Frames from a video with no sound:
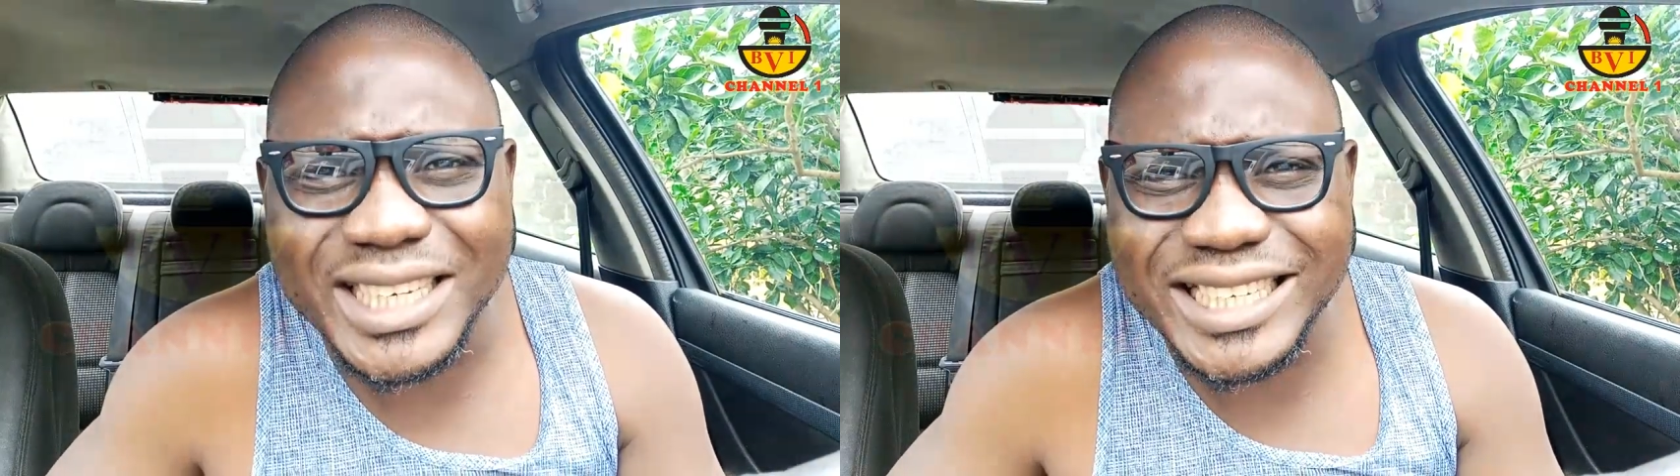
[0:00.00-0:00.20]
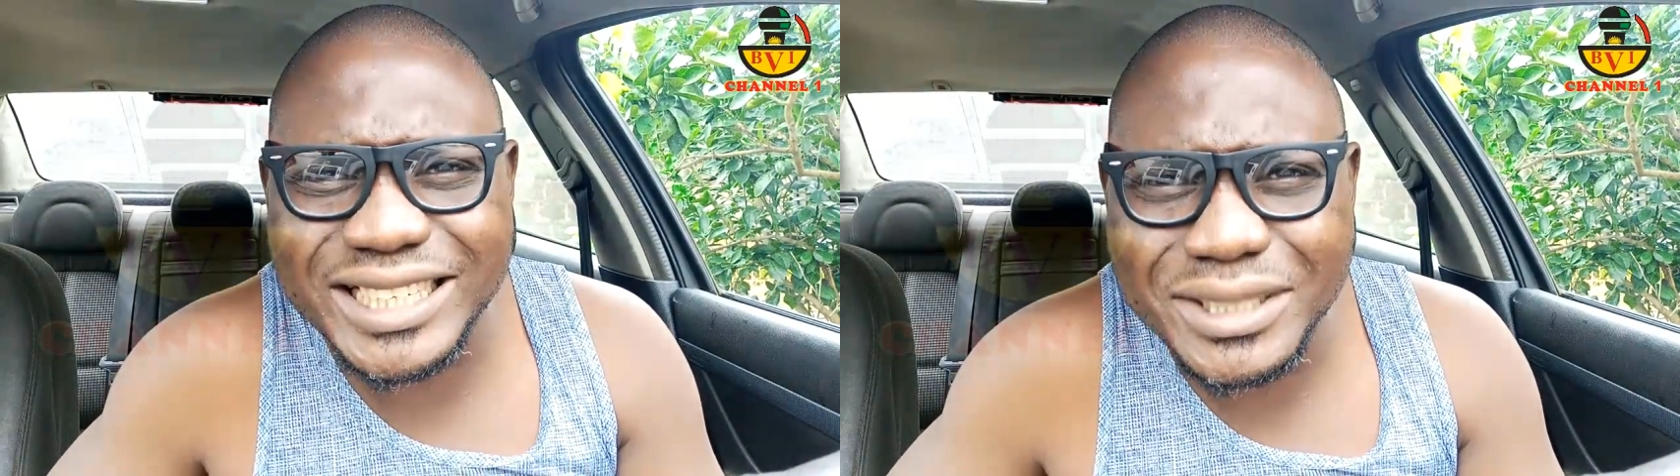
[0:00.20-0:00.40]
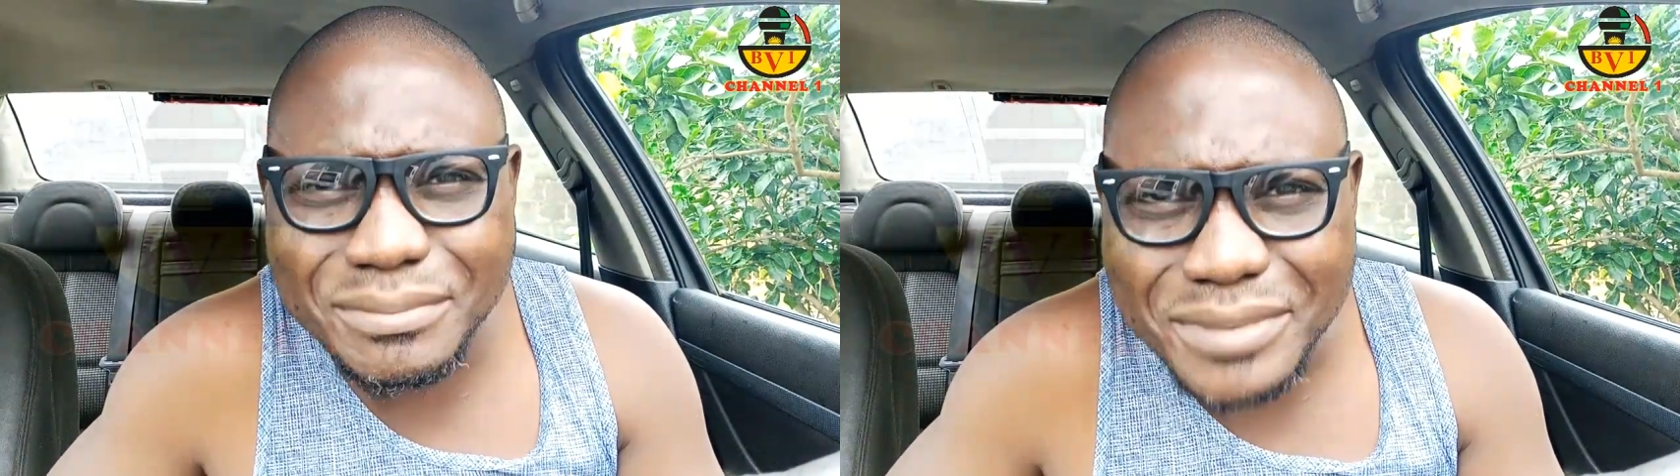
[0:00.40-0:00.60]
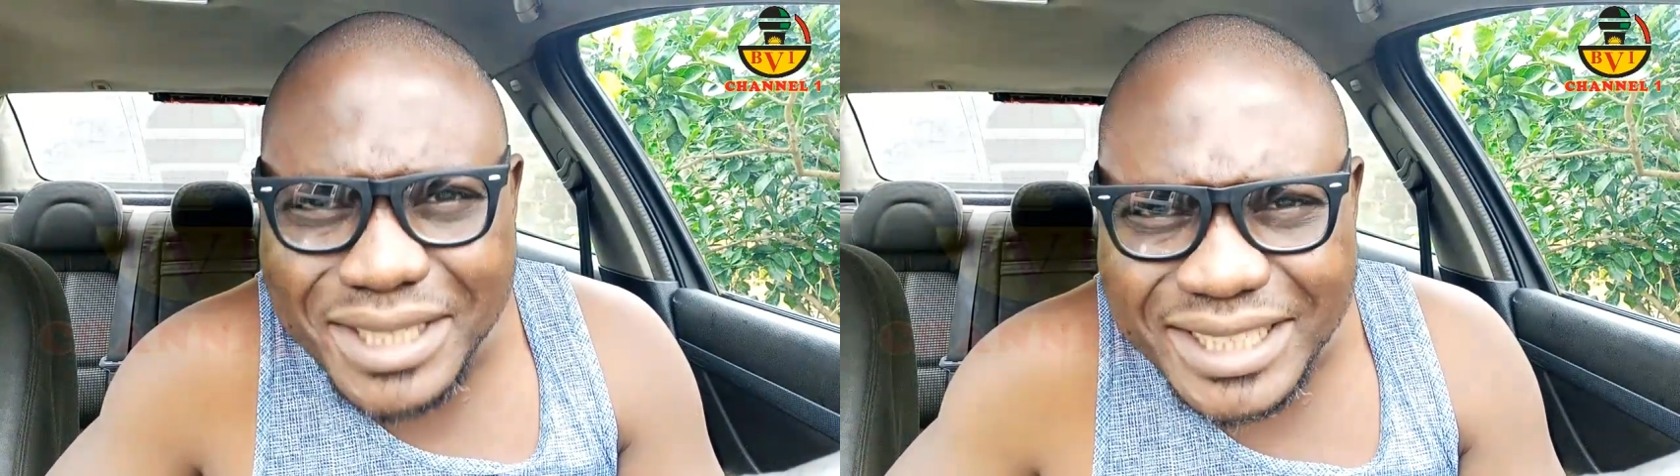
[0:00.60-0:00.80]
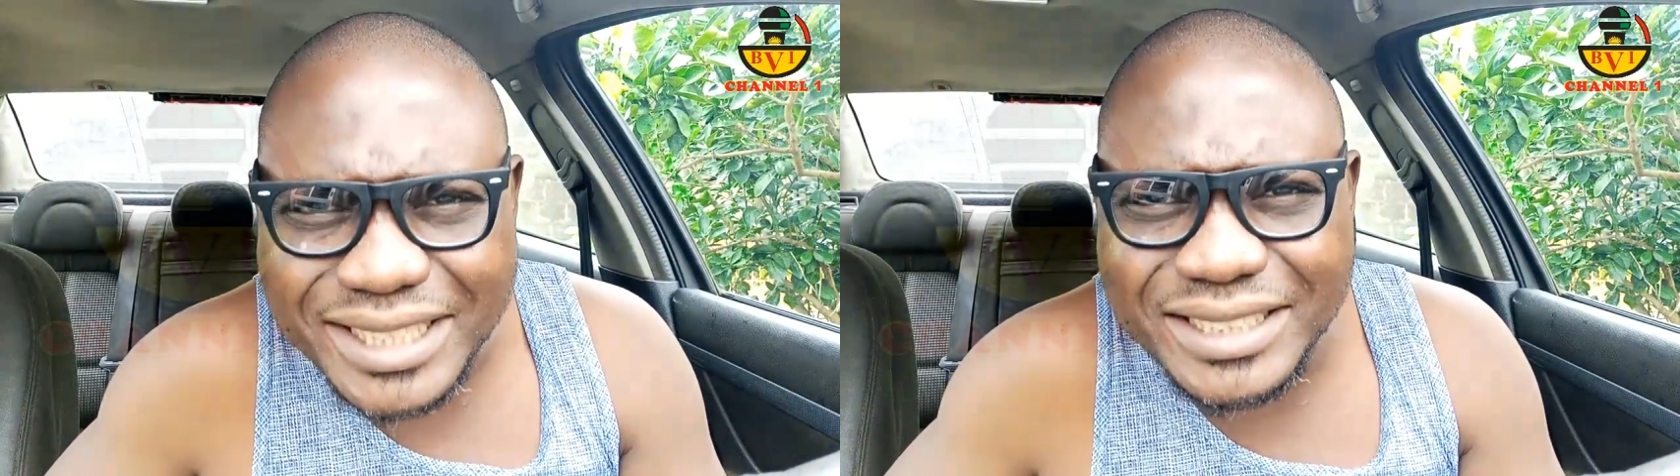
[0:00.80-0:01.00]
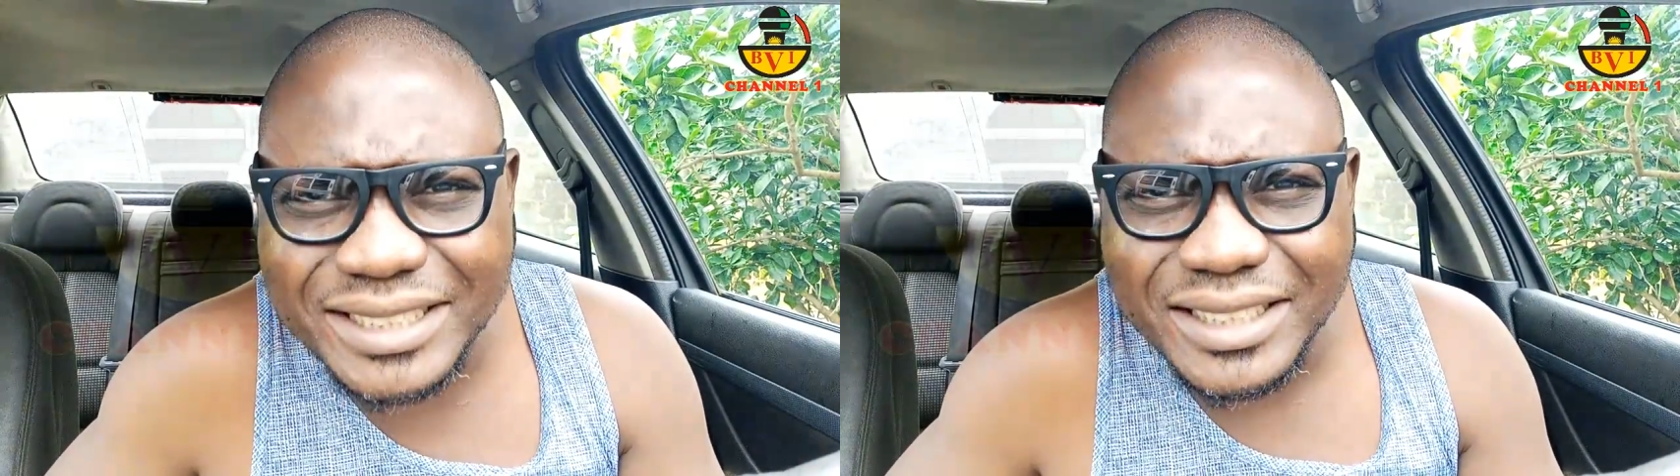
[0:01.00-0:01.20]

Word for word: kill me,